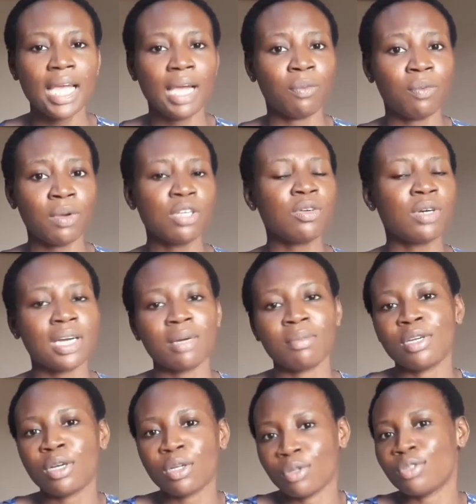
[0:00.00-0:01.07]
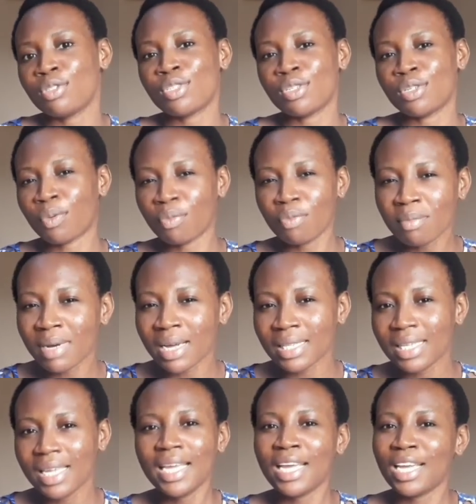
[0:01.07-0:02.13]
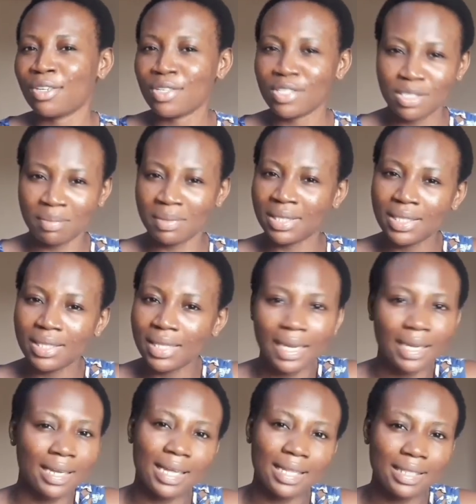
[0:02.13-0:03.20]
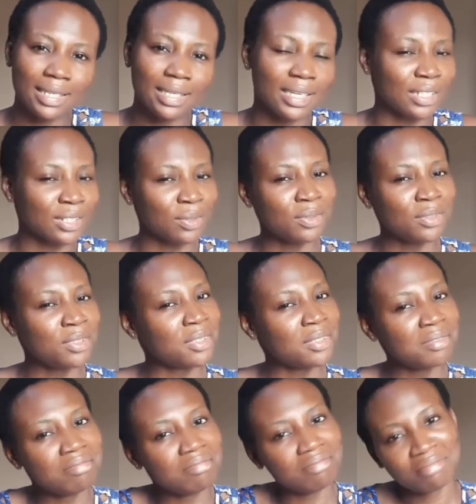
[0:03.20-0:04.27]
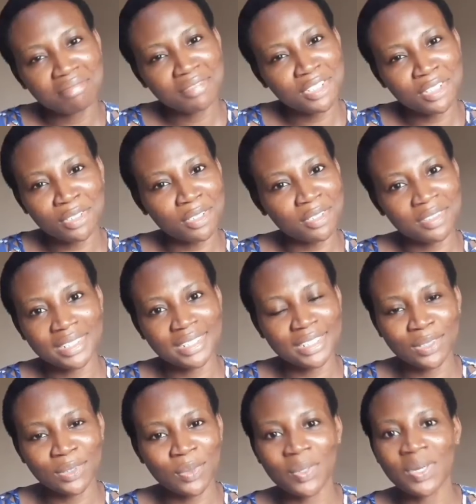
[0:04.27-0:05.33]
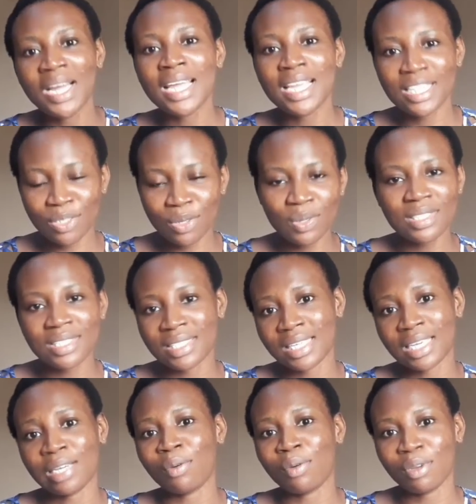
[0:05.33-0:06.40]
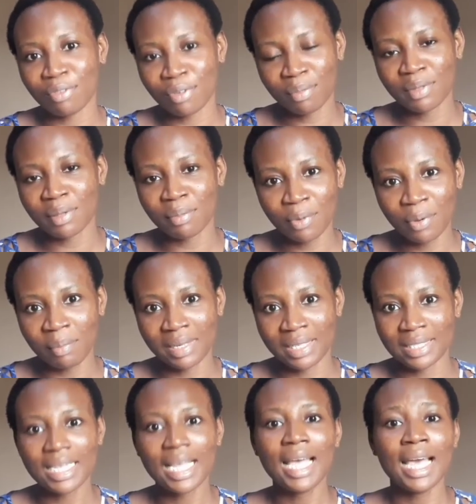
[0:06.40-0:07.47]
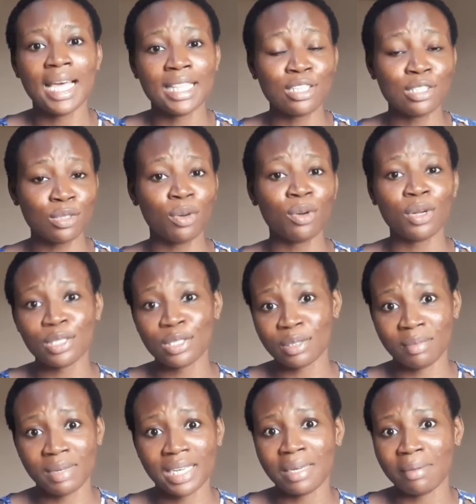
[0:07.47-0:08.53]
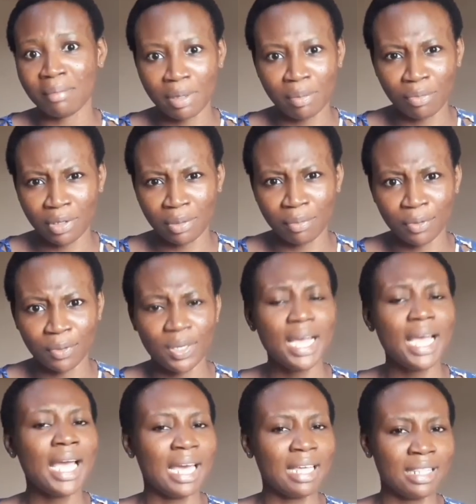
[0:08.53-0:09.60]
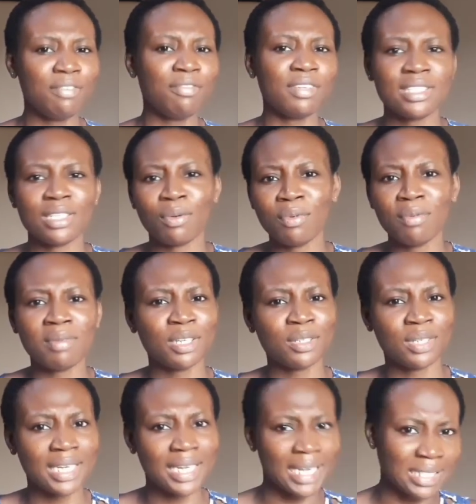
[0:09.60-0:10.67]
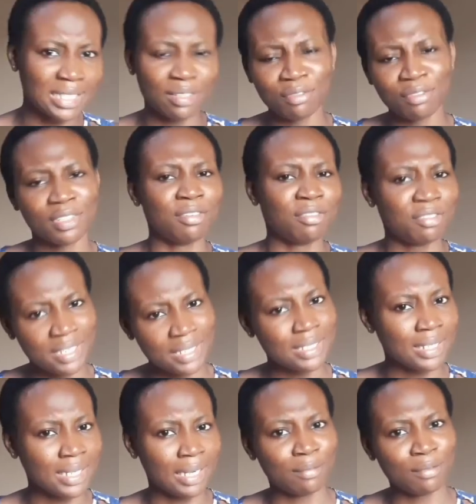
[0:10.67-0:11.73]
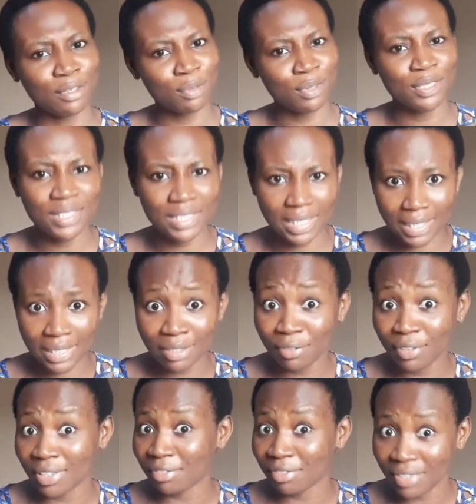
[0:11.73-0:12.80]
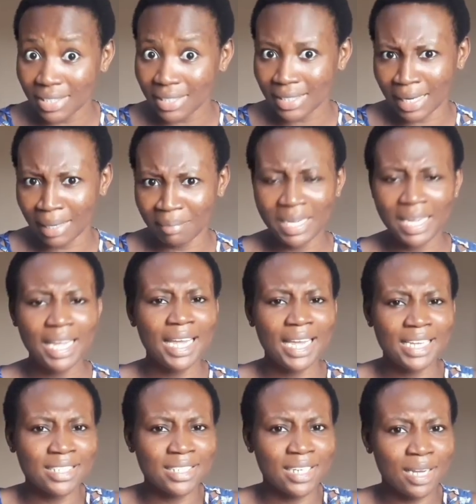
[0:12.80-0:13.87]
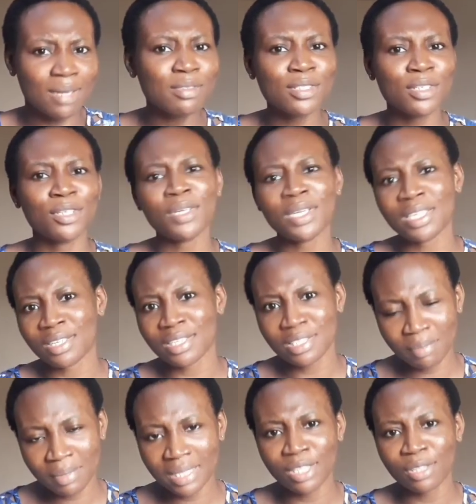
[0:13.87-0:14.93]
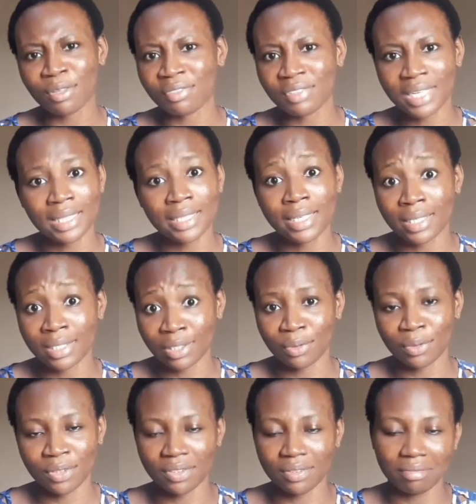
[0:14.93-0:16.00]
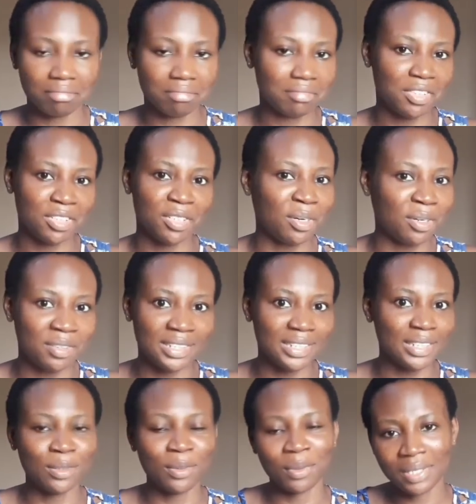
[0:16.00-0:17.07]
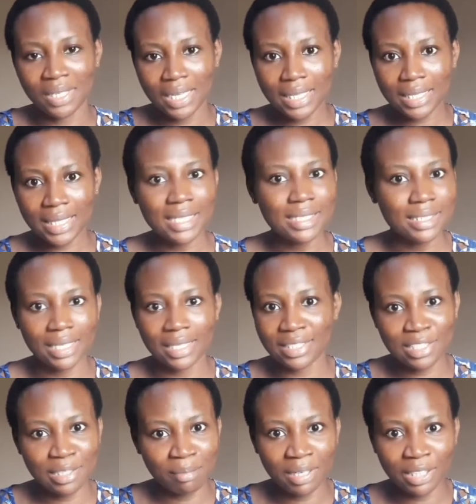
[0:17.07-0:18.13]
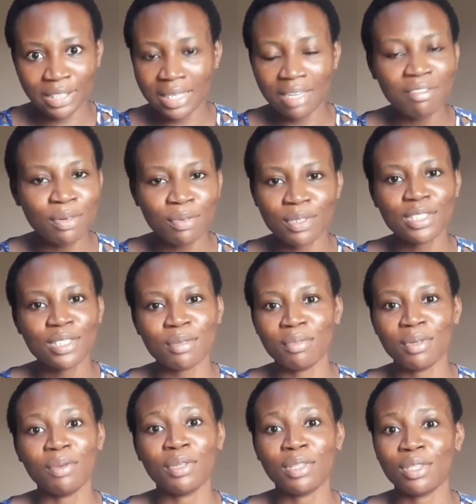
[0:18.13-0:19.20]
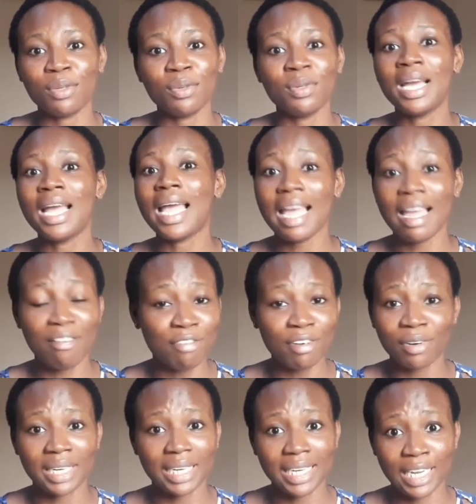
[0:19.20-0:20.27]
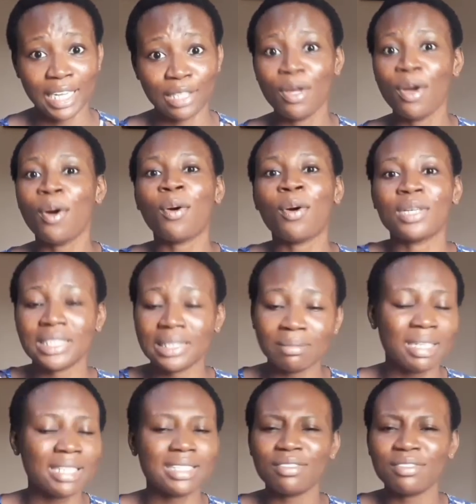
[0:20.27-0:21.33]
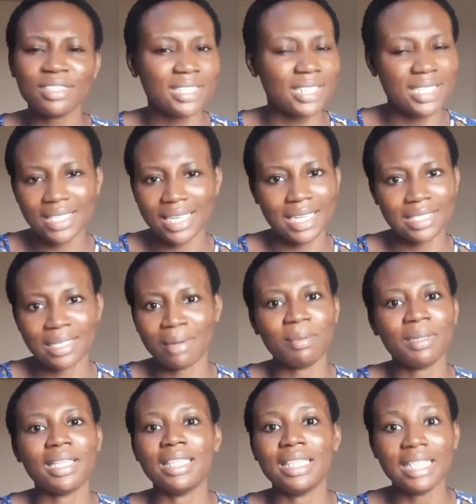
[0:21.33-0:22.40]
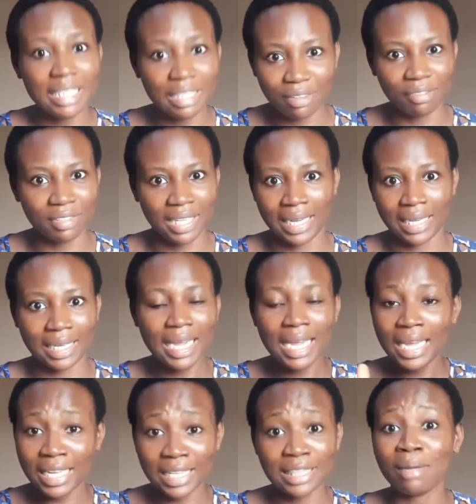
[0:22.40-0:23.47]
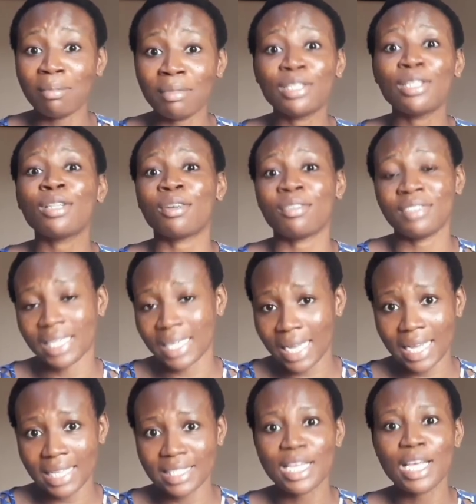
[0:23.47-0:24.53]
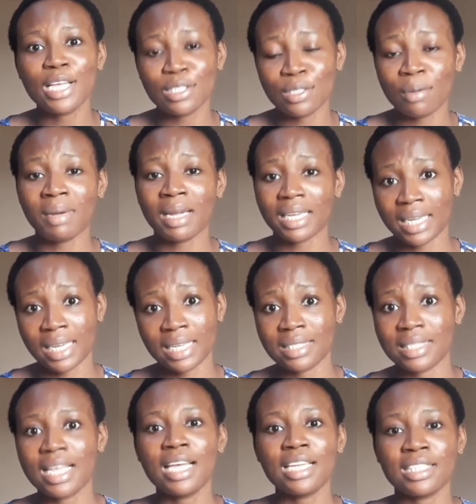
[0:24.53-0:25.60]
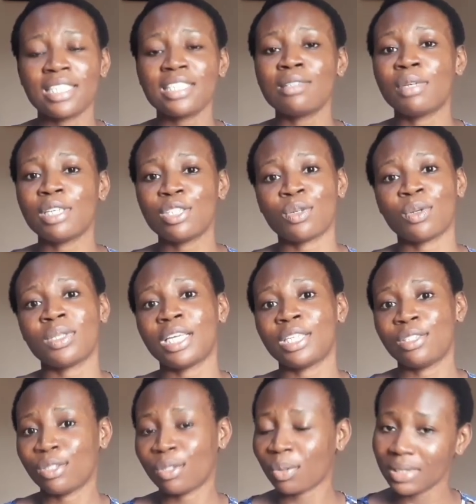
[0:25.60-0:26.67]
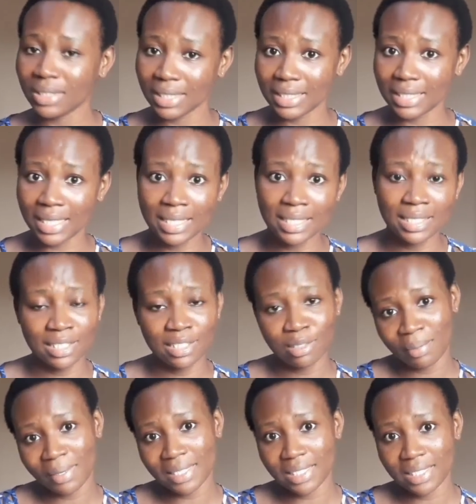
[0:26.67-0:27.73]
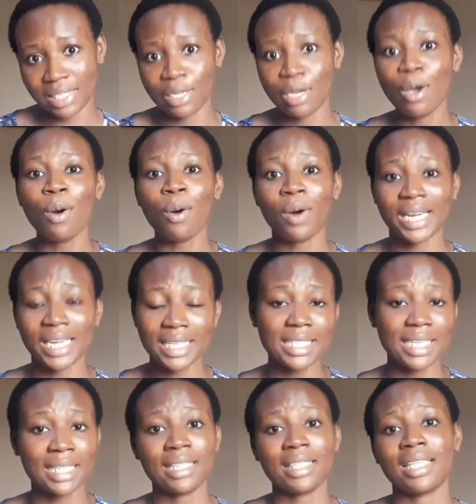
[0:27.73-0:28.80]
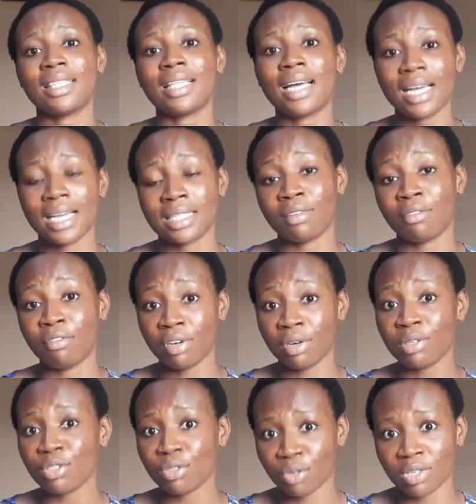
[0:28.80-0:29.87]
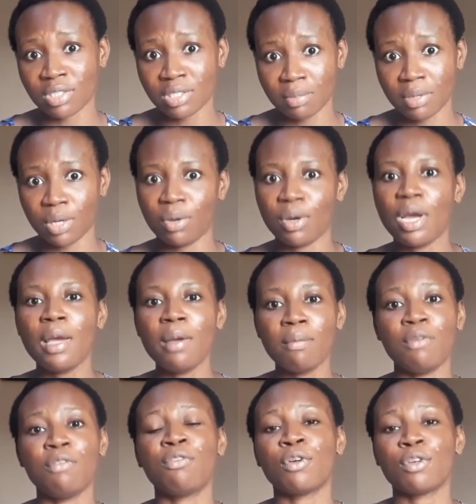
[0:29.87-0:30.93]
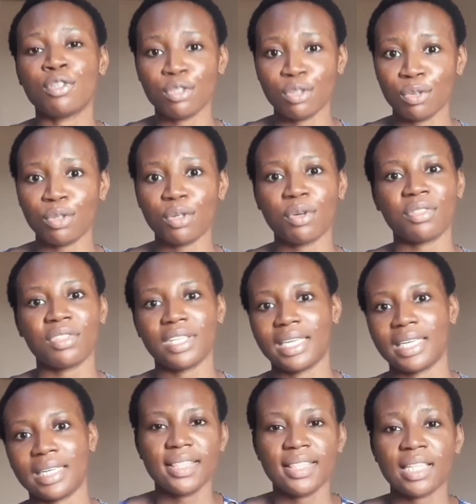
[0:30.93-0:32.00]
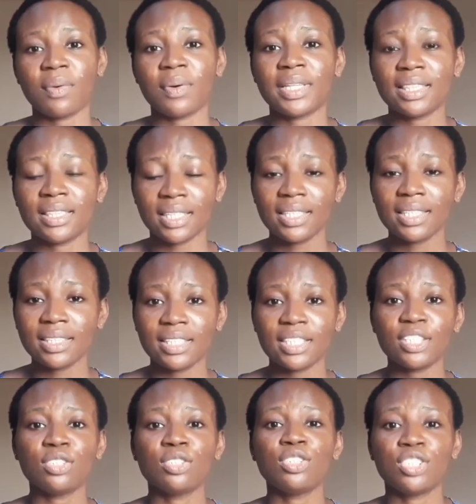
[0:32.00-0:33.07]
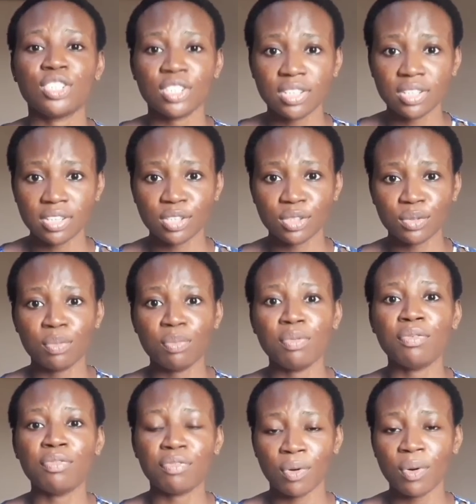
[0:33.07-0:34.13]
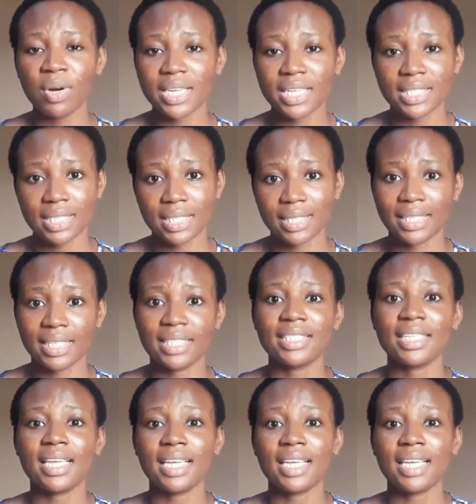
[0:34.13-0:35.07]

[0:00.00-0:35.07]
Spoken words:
And when you are coming close to your woman and you're smelling like garlic and onion, you already know it's going to take away from the moment and it's not going to make it memorable. And if it's a woman you're getting for the first time, you want to hit for the first time, and she comes to you and you're smelling of garlic and onion, you already know. That's it. She might never want to be with you ever again, or she might even just get up and leave, like in the middle of the act. So, my kings, just make sure that you don't eat anything spicy or eat anything that has a very strong smell before you do your thing. Now, another thing you shouldn't do before hitting it